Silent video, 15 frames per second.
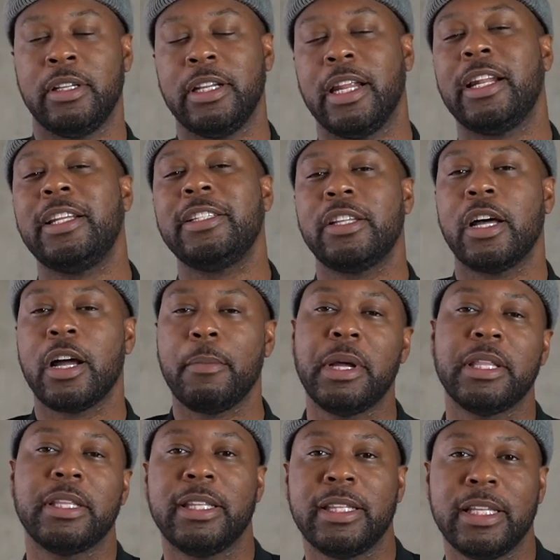now let's talk
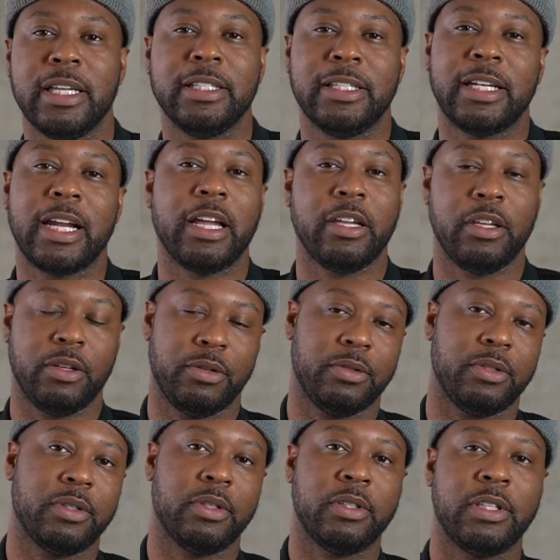about the lens that I
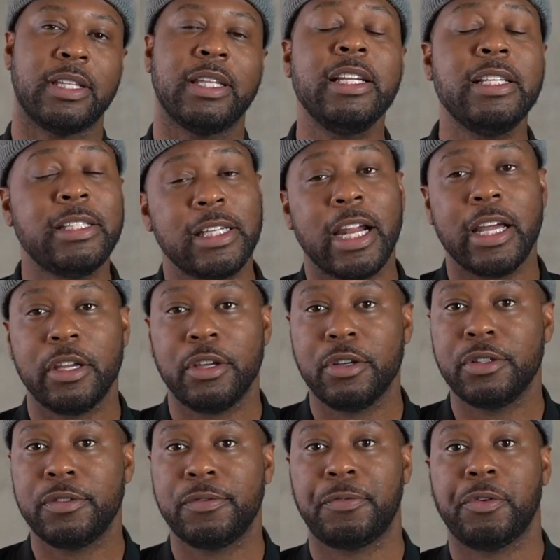use. The lens that I
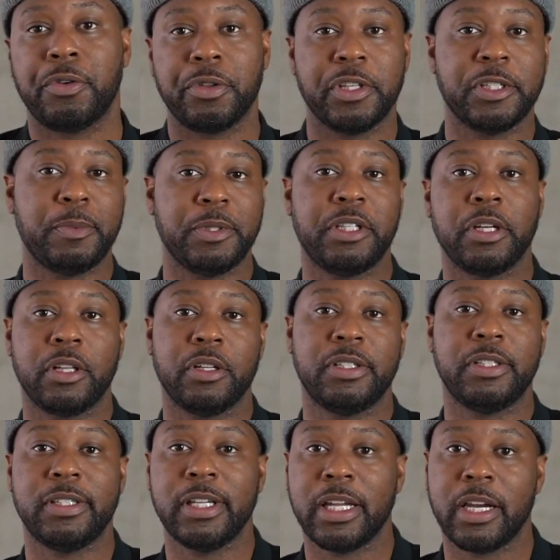use for this particular
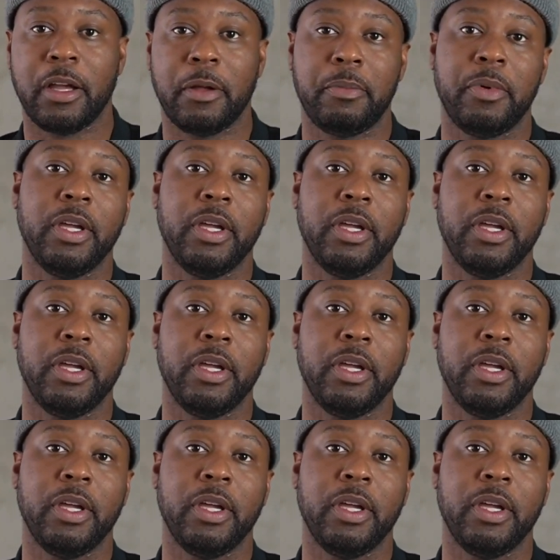setup